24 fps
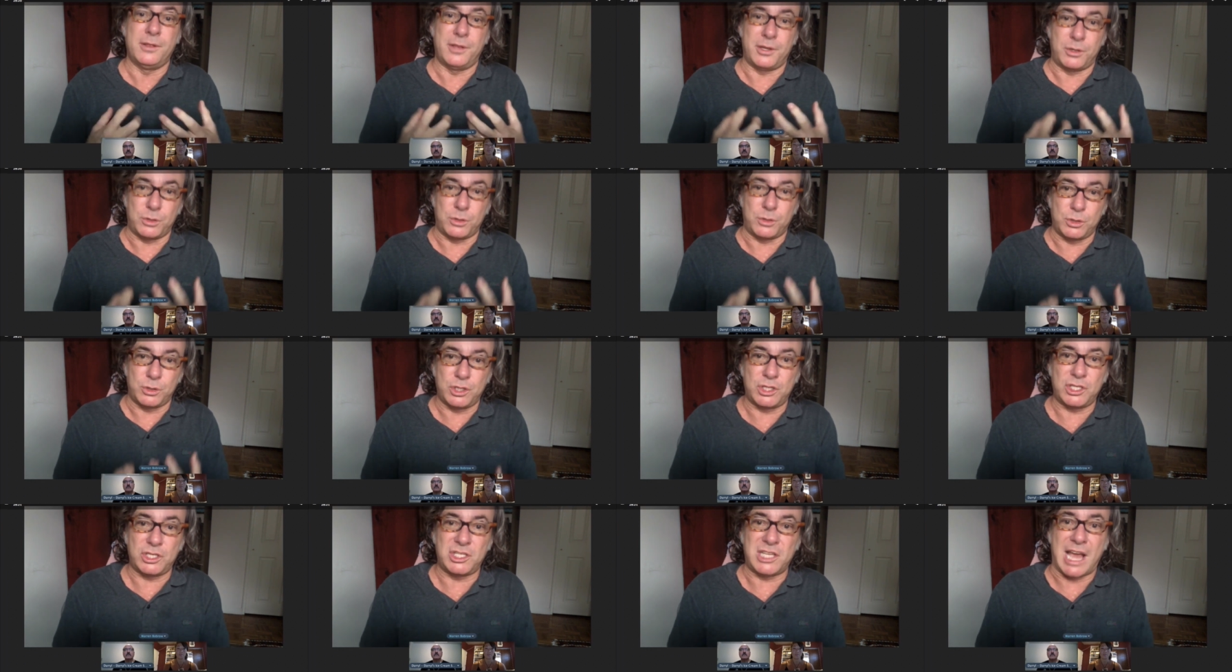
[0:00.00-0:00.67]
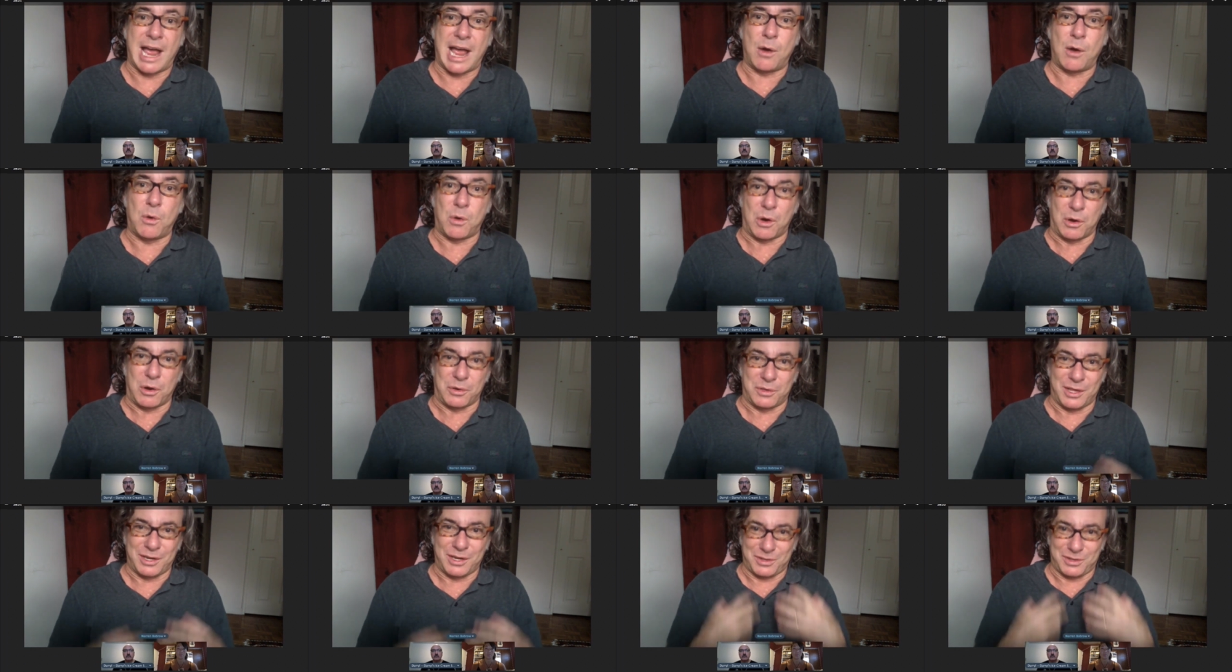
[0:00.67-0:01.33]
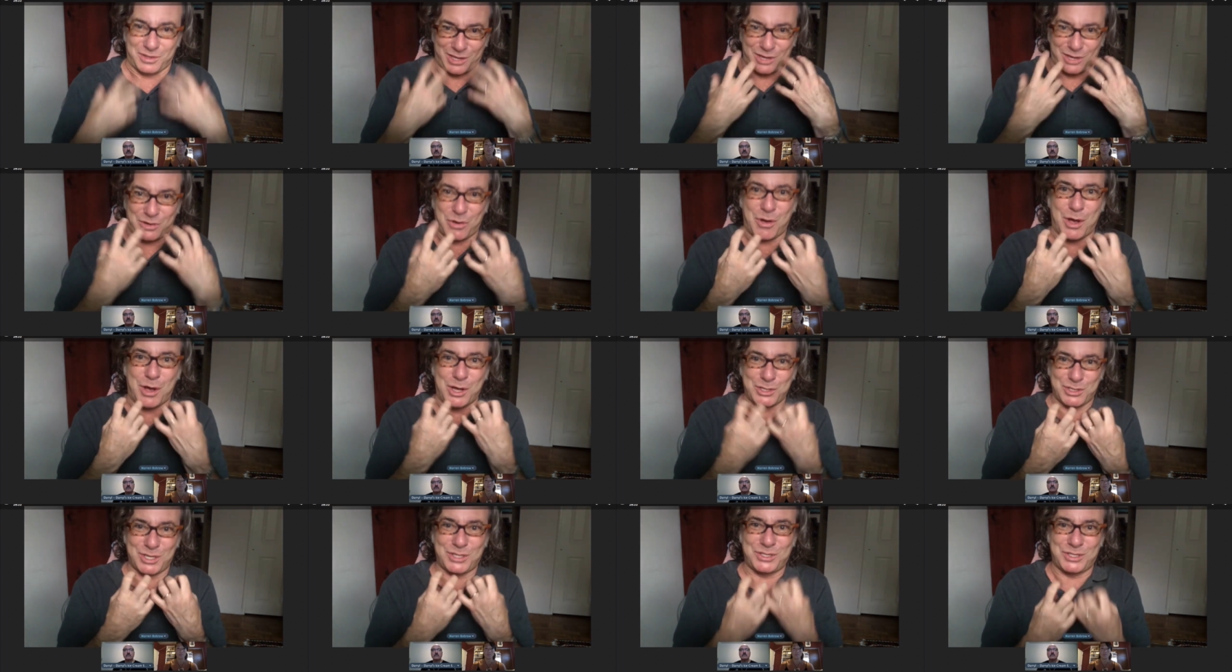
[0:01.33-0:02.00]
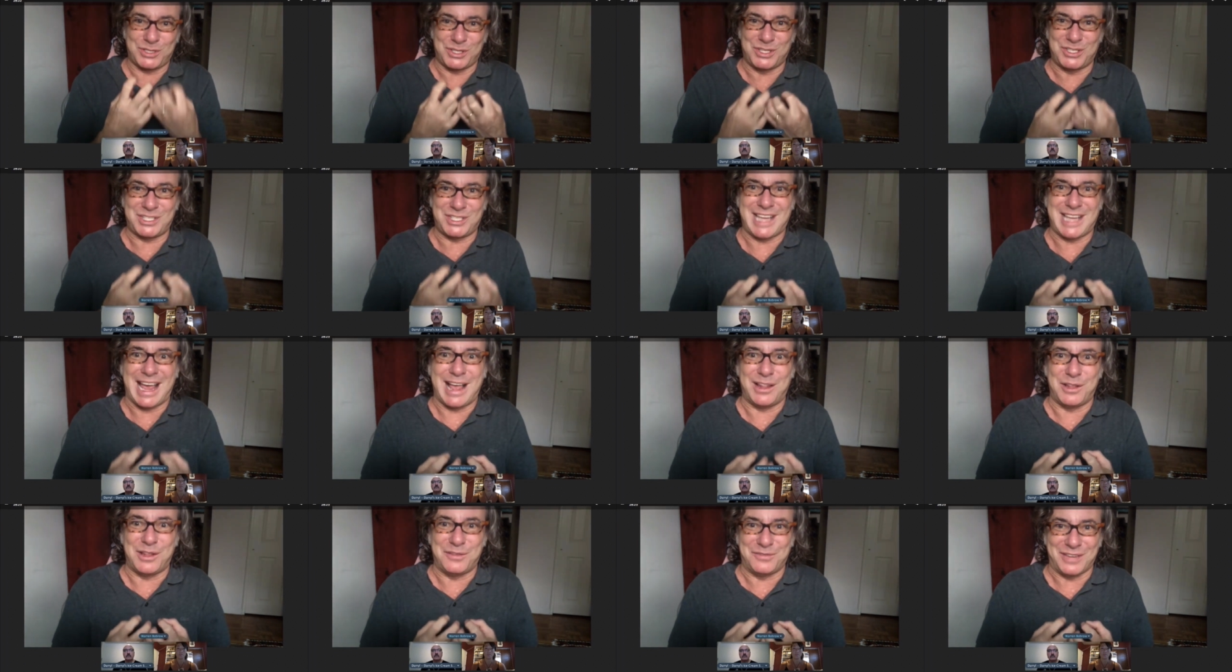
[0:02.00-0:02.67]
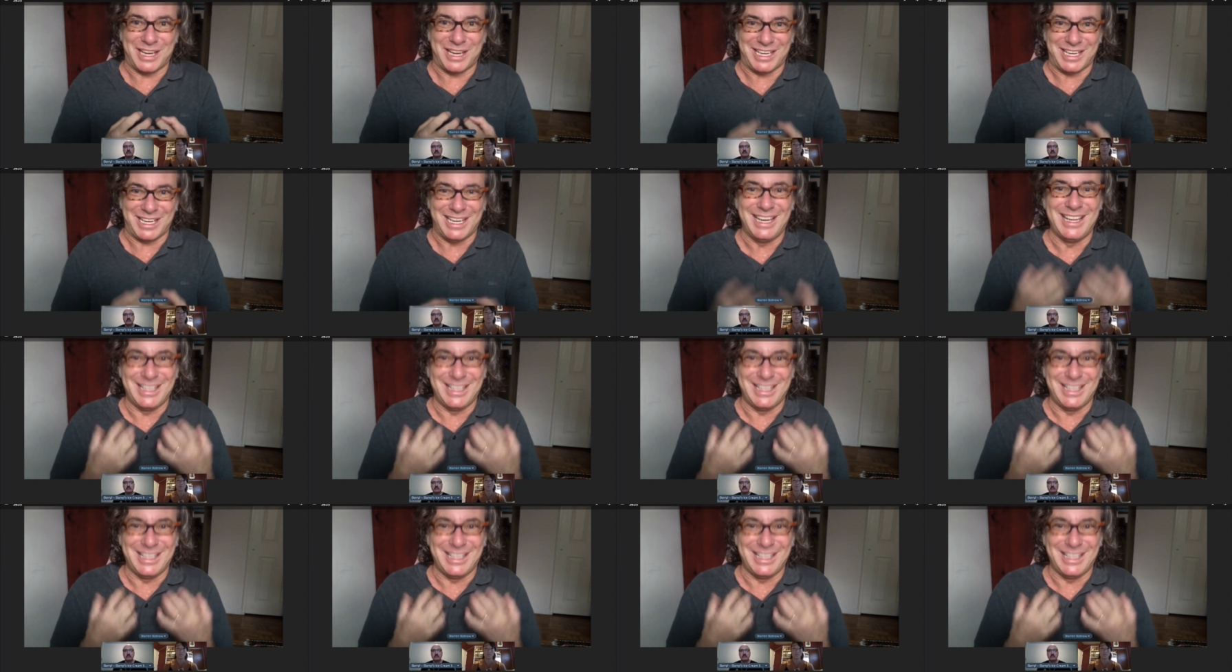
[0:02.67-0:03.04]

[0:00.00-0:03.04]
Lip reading: that are sour, that cause us to salivate.